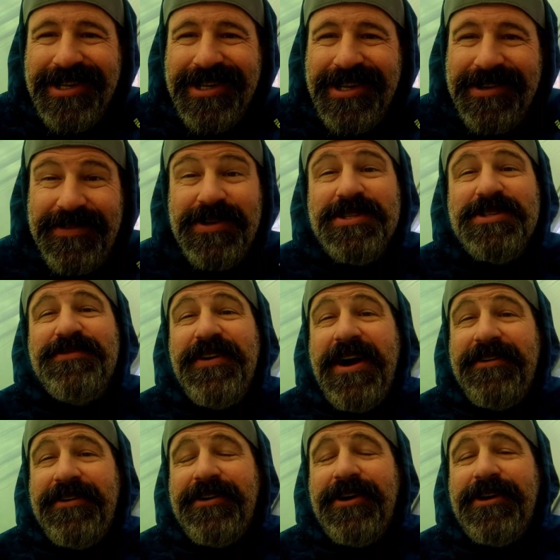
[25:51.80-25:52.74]
If it was a
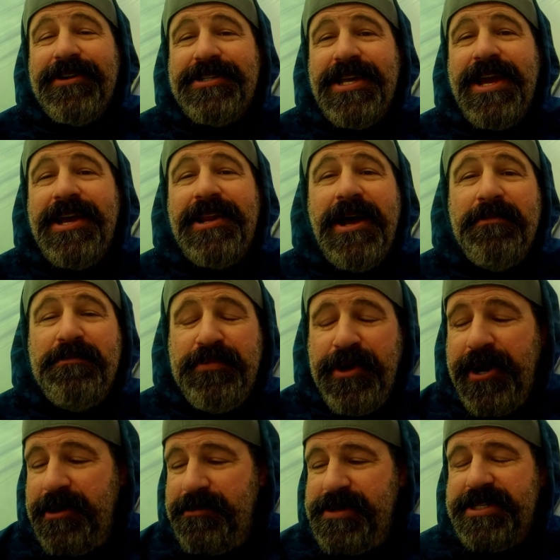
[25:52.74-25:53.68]
$500 tent, I'd
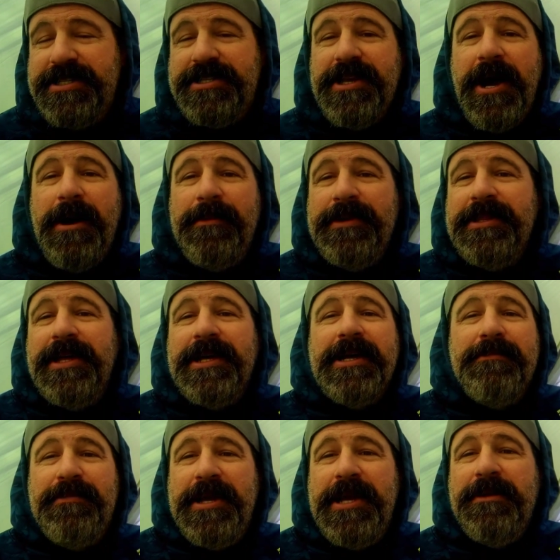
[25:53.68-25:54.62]
probably be sobbing like
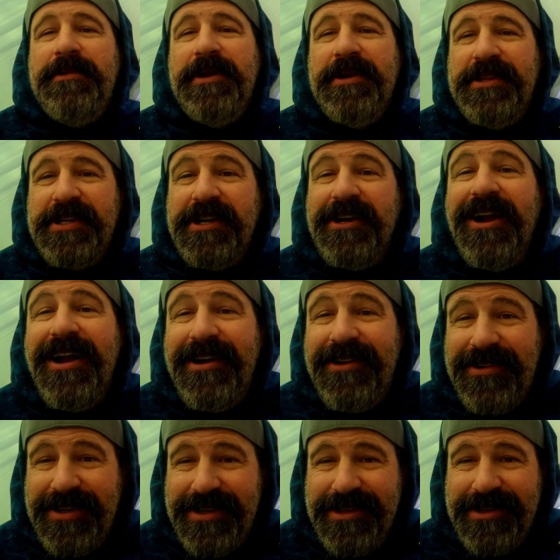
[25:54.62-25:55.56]
a baby on the
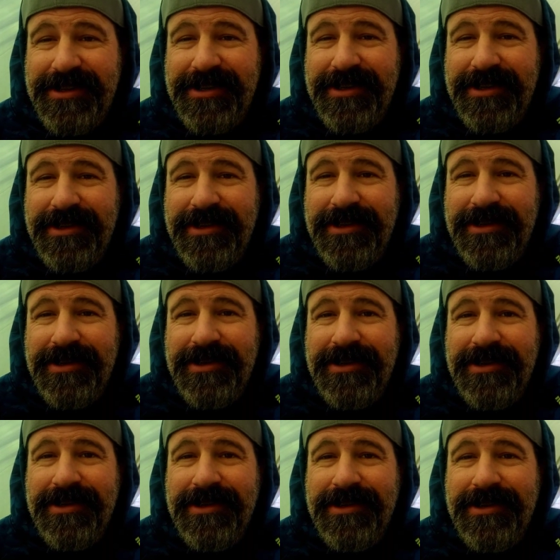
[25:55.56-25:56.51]
ground.
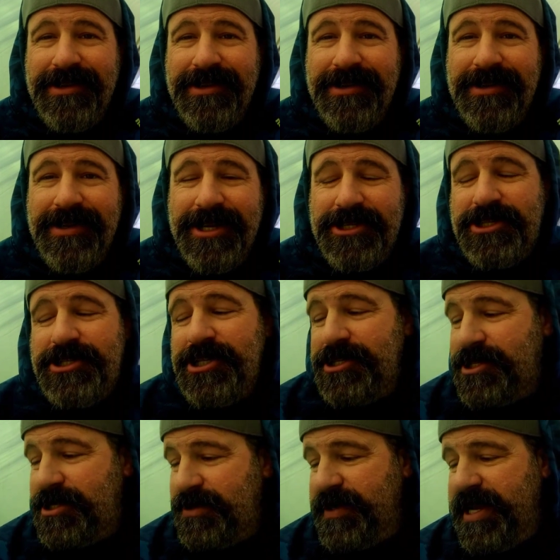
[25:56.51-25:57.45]
It's
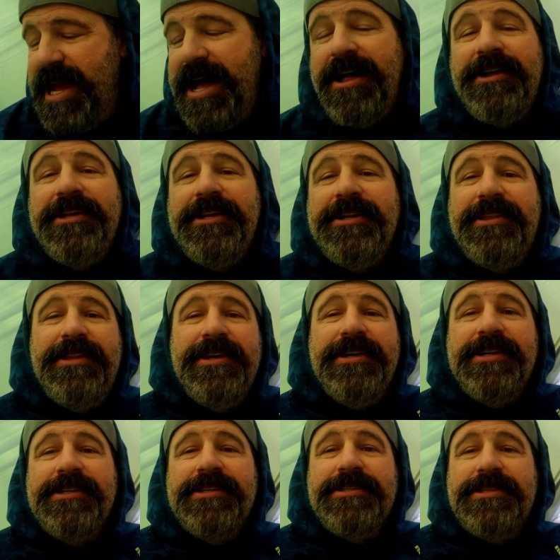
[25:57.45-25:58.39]
just the reality of
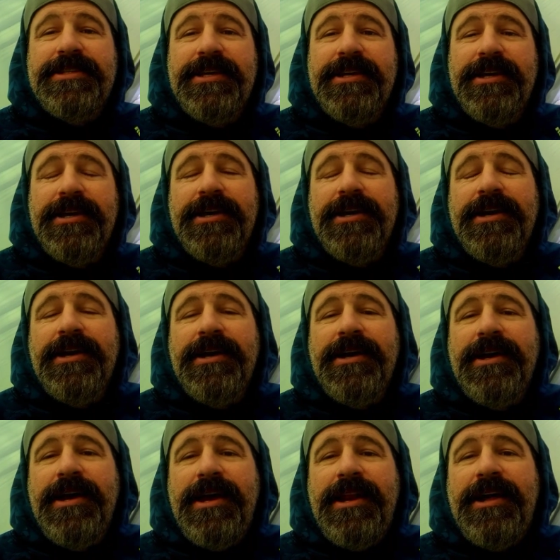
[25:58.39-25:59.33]
things.
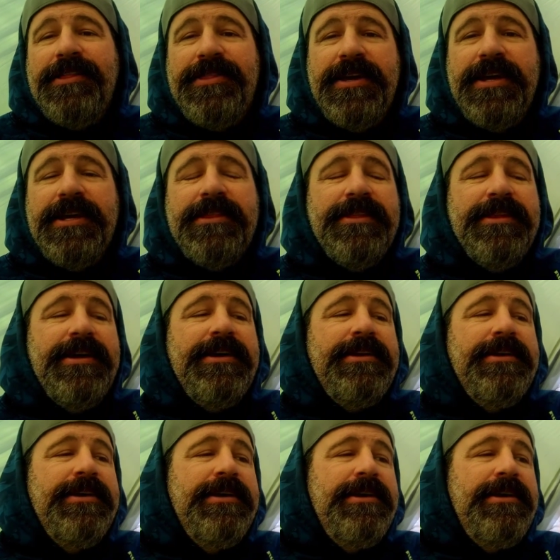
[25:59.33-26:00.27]
And I think
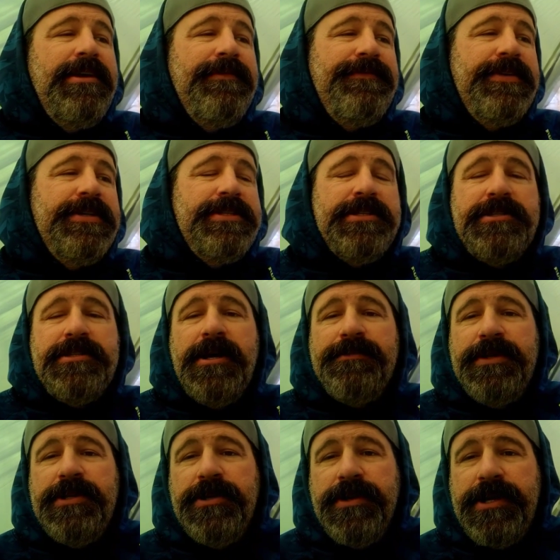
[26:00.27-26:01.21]
that if this is
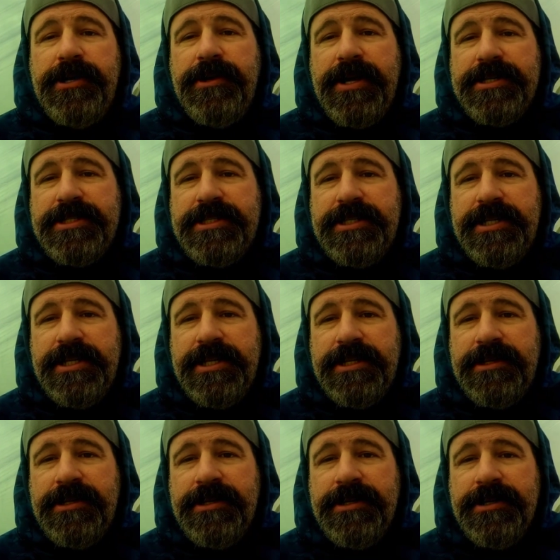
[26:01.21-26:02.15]
something you're interested
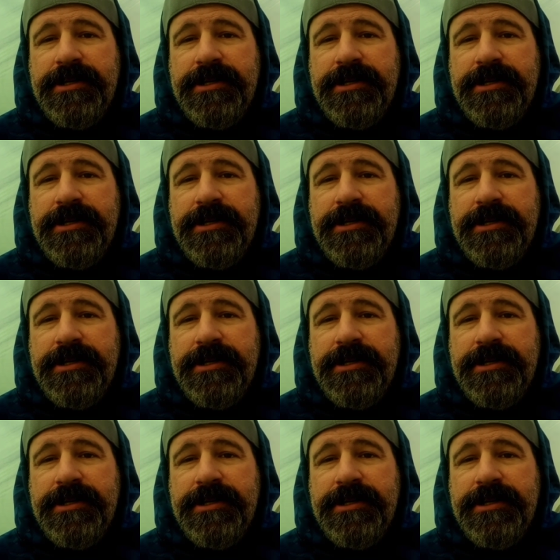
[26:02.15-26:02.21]
in,